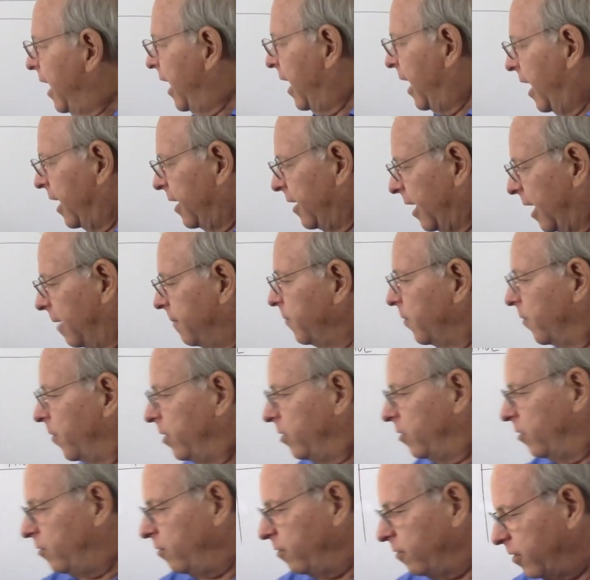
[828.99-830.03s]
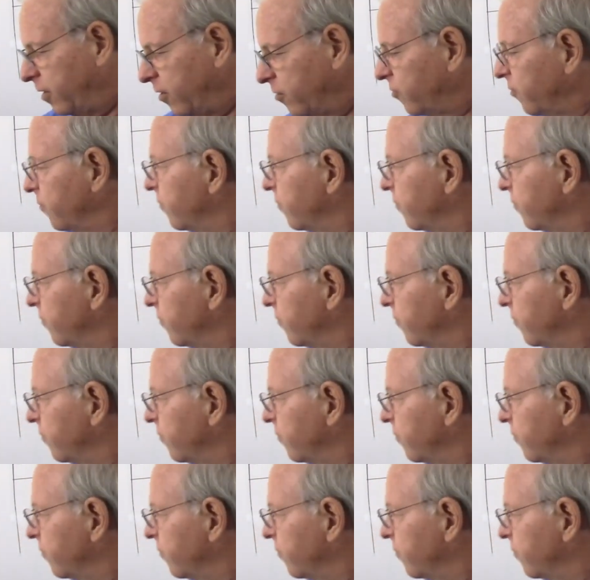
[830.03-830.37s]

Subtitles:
And I'm going to do this